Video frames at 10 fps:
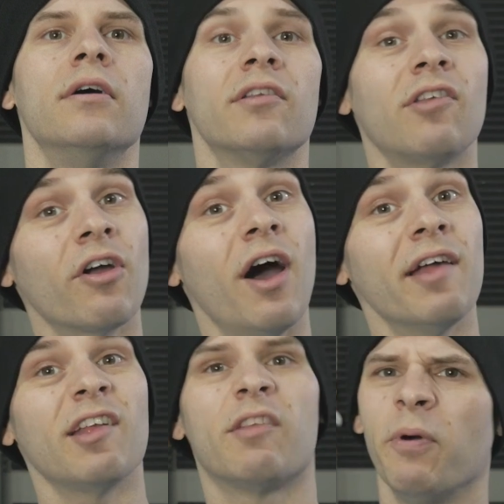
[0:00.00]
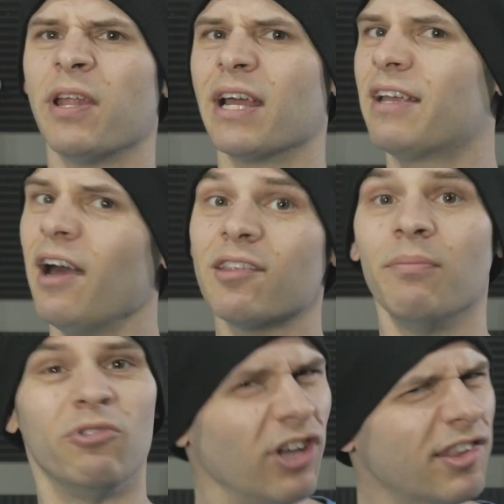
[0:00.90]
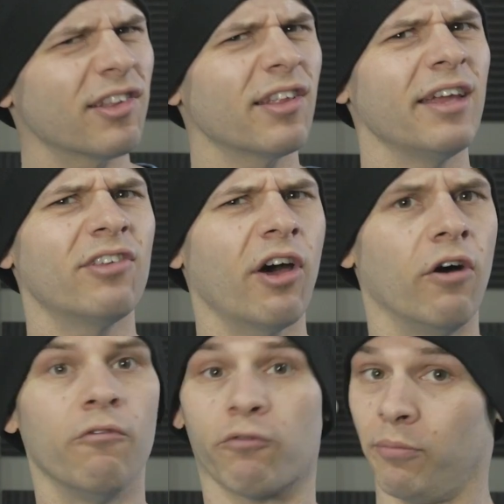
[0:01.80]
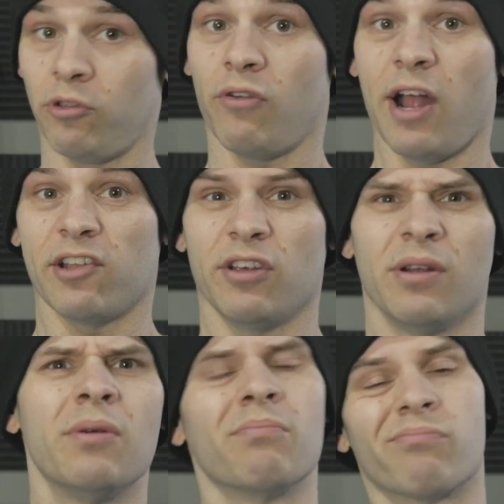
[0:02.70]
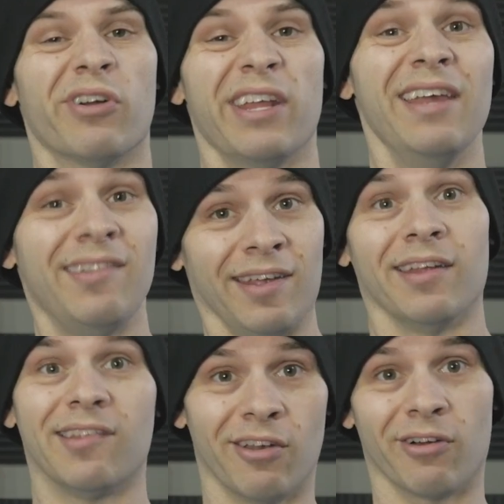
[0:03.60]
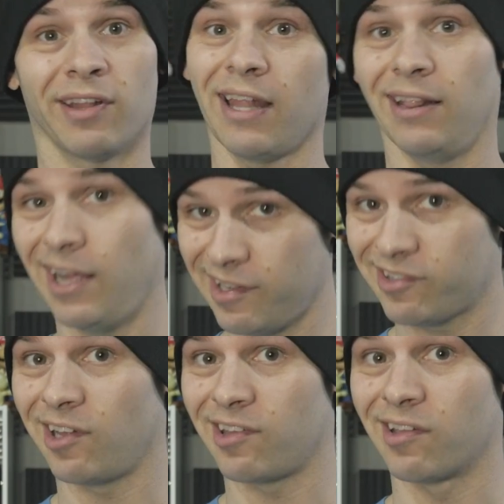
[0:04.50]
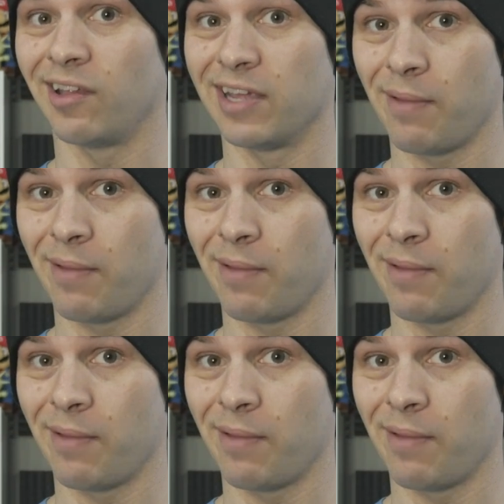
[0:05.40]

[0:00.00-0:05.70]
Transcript: So guys, that's building a custom Justice League title from scratch. Pretty easy considering that last Justice League